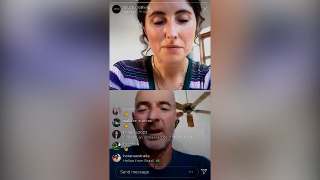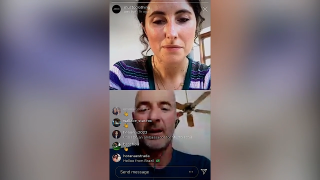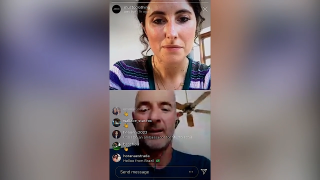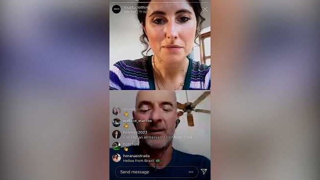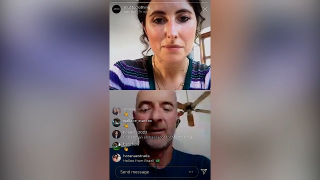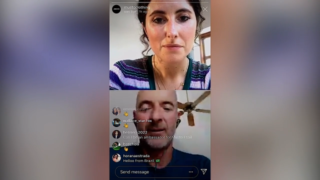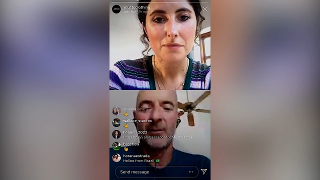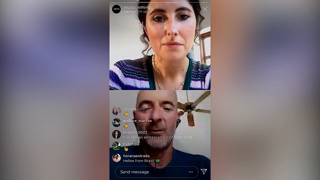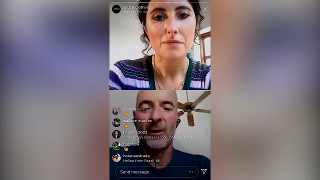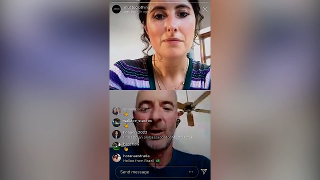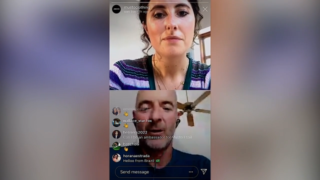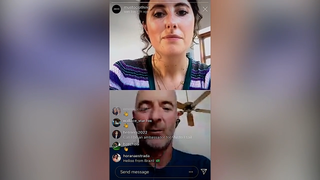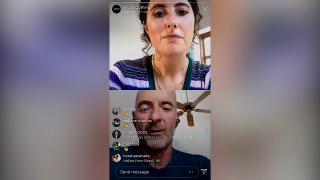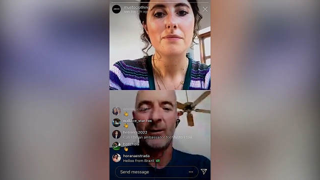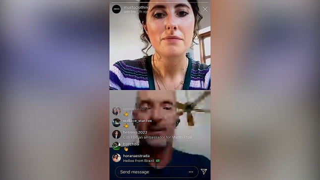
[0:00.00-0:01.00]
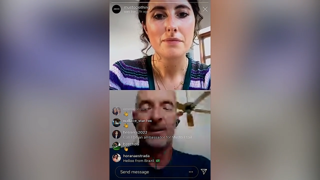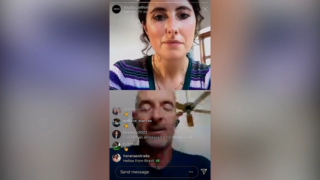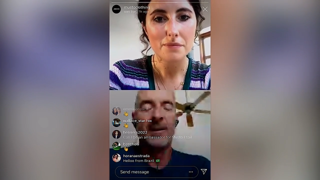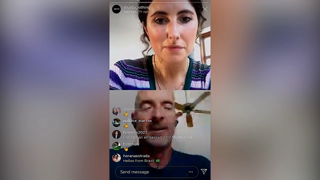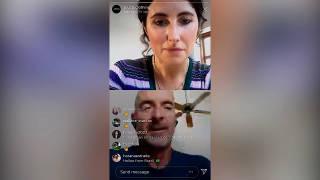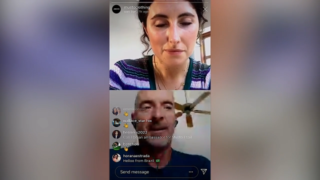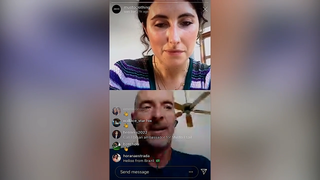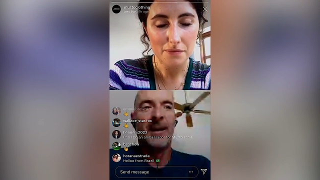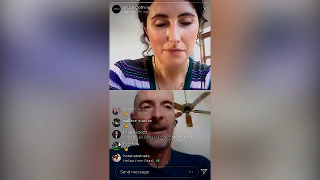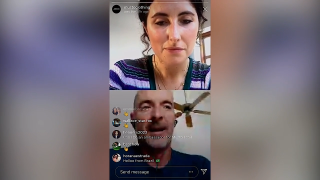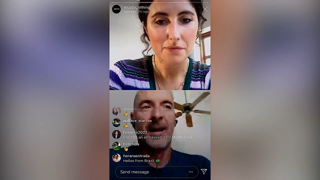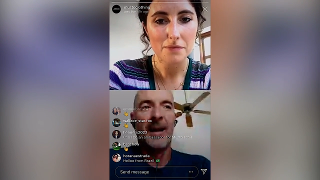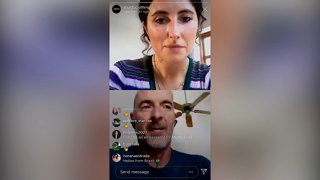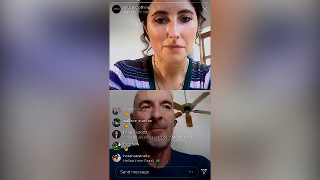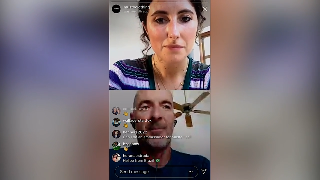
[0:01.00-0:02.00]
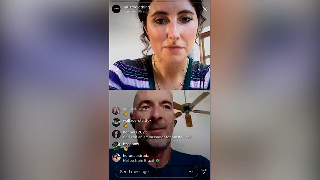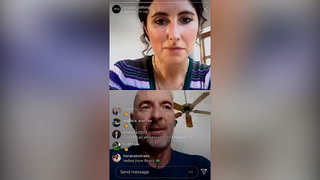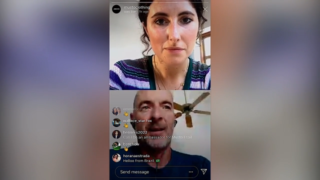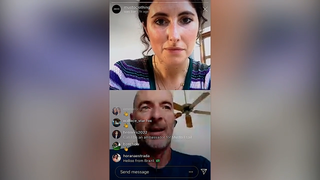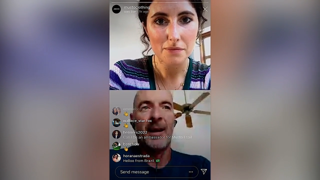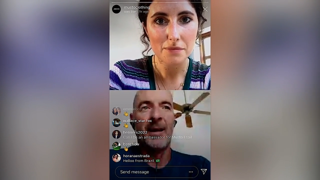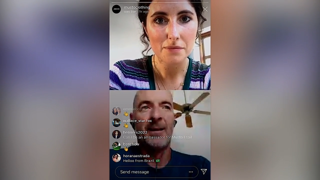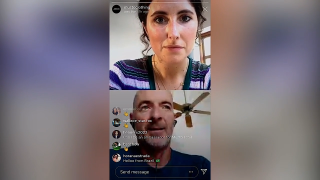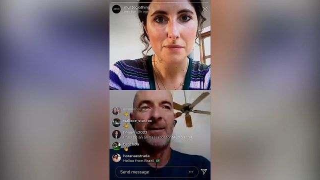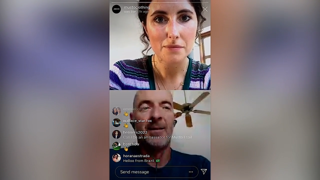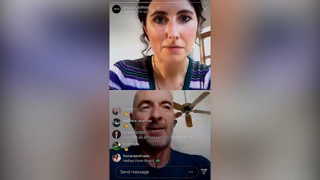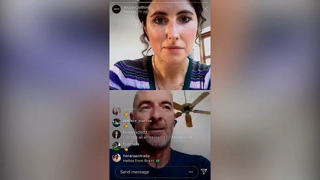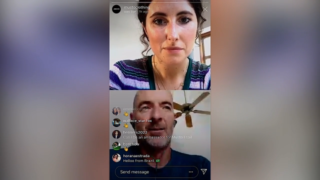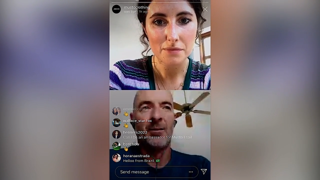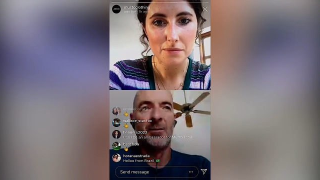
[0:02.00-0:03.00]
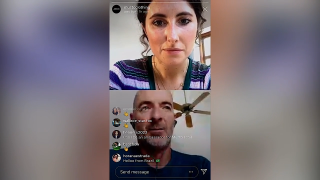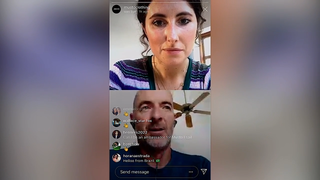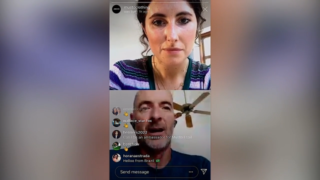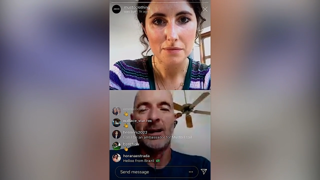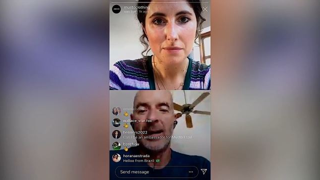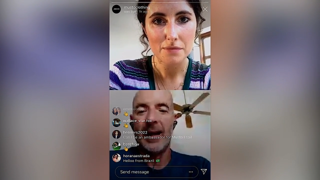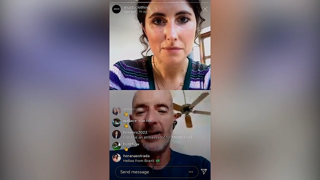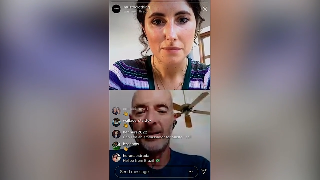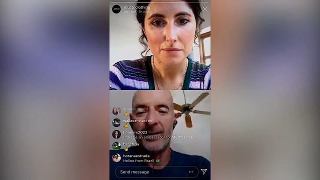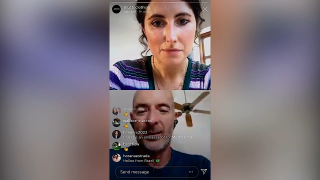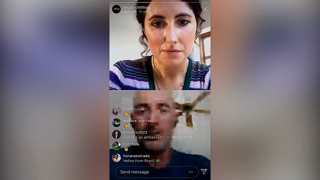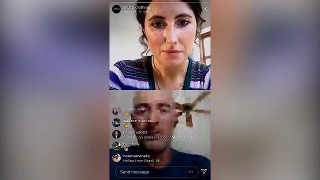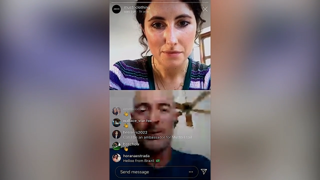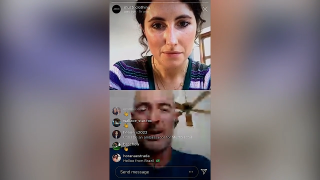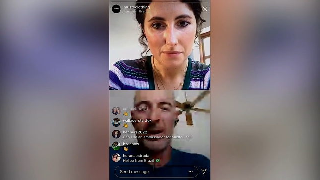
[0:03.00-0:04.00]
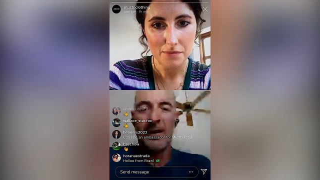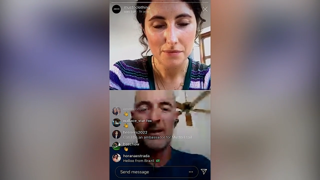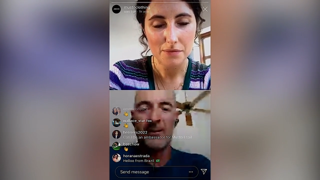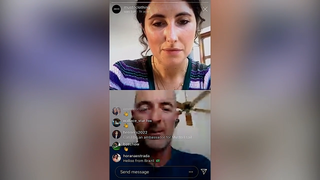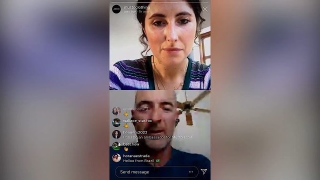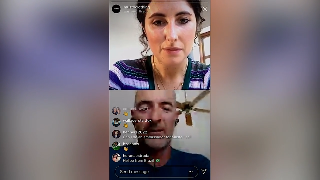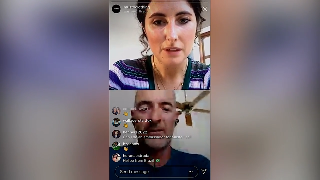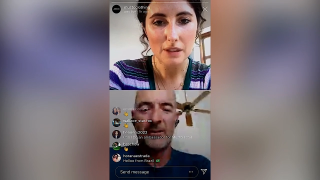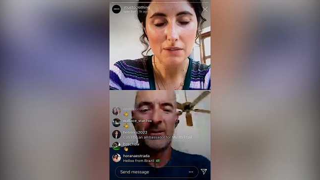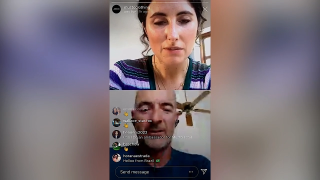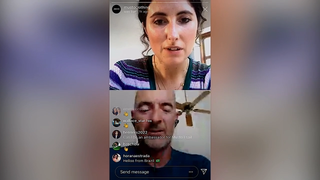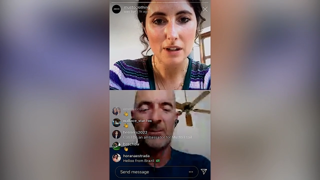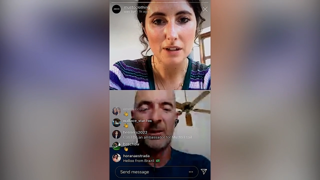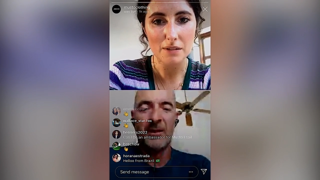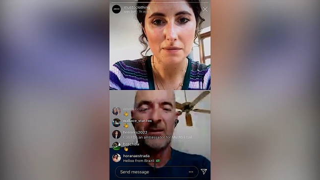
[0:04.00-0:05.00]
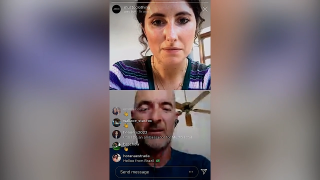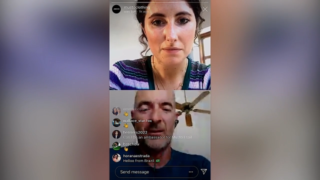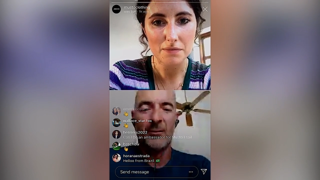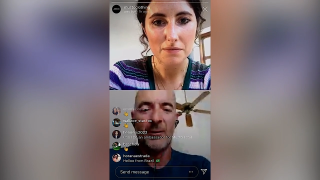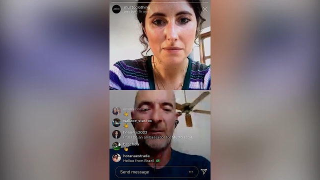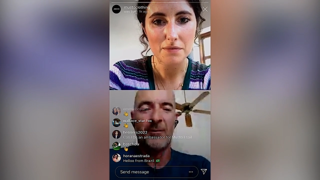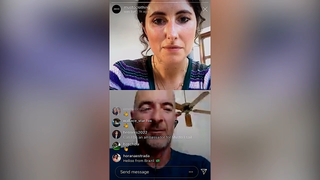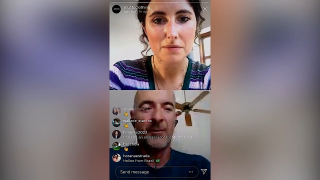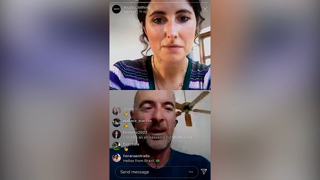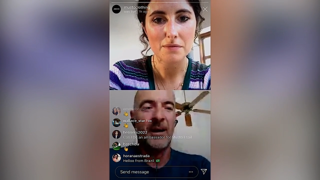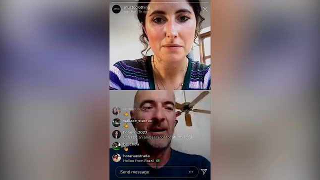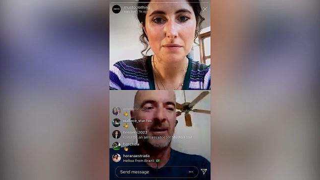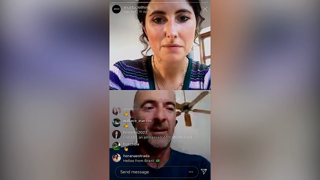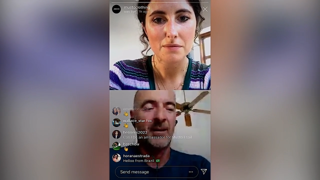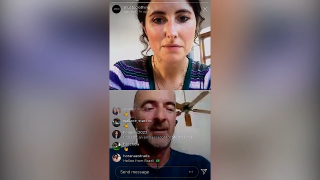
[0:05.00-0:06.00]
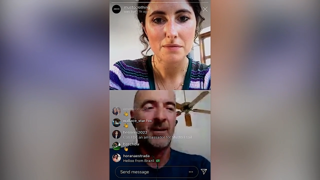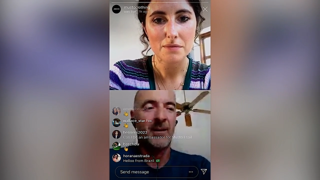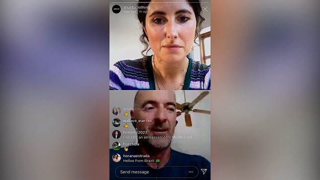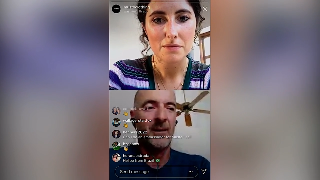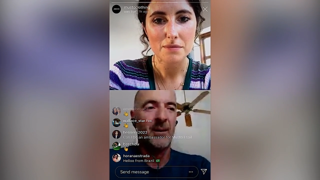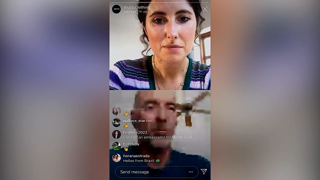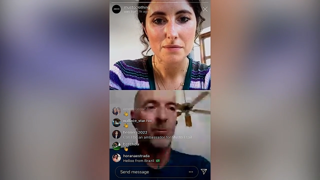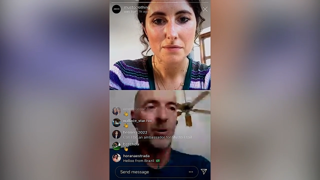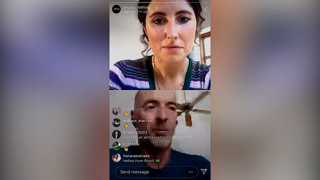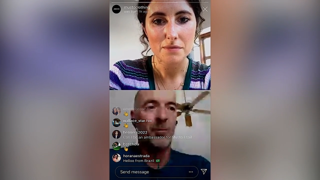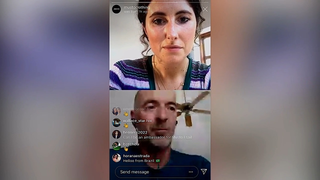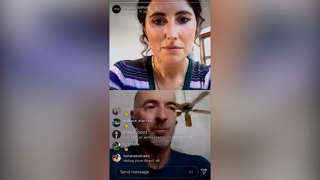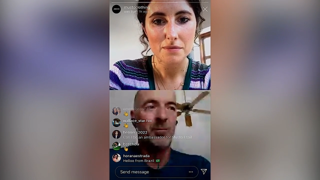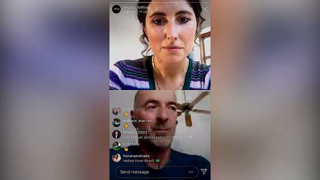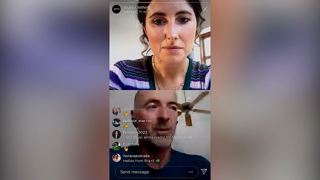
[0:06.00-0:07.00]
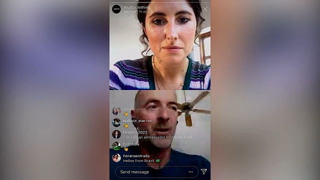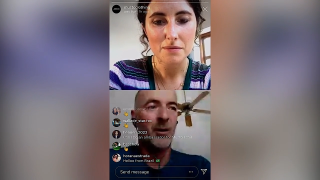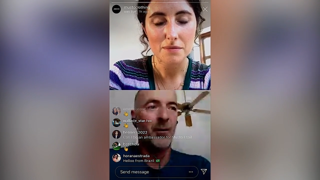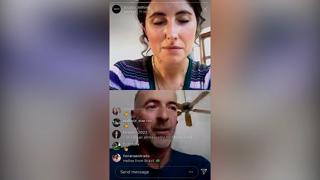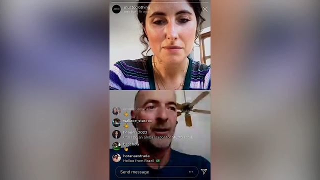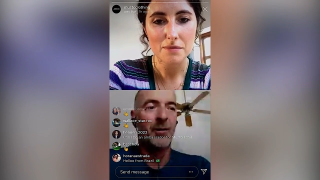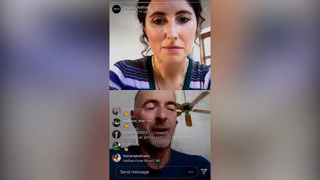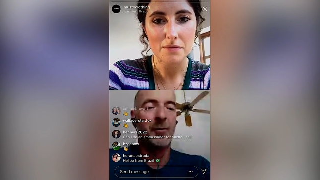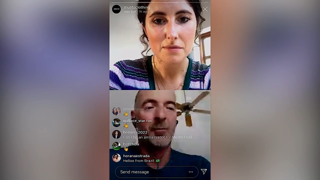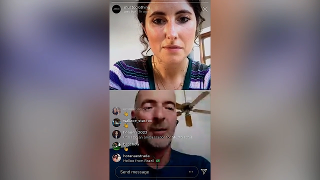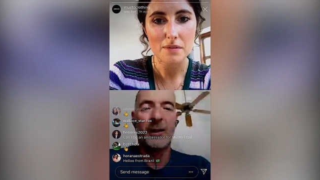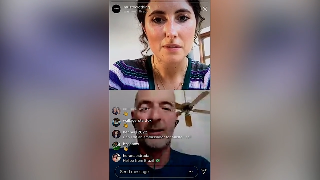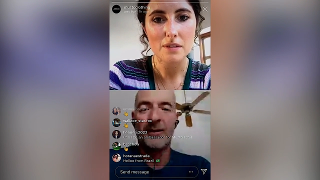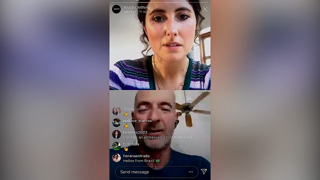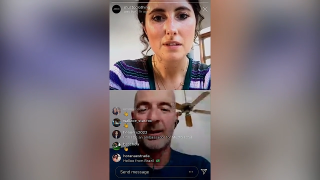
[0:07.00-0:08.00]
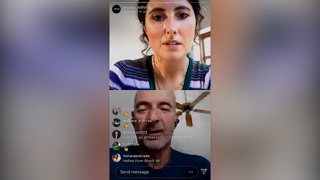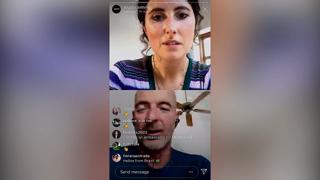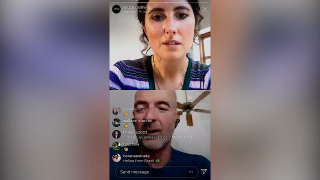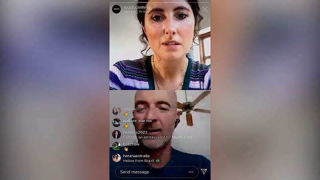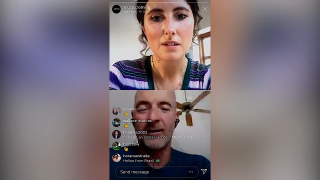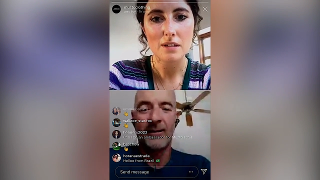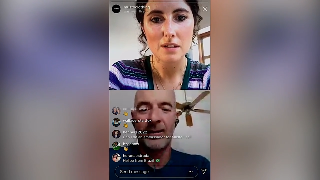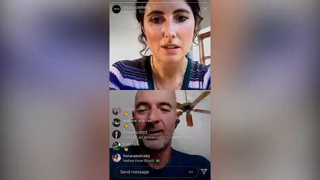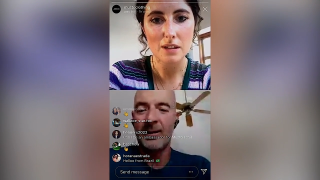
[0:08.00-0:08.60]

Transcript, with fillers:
Speaker 1: too low and um, and to not ask those hard questions right. because you're afraid that you won't, you know, they're unrealistic. Honestly, yeah.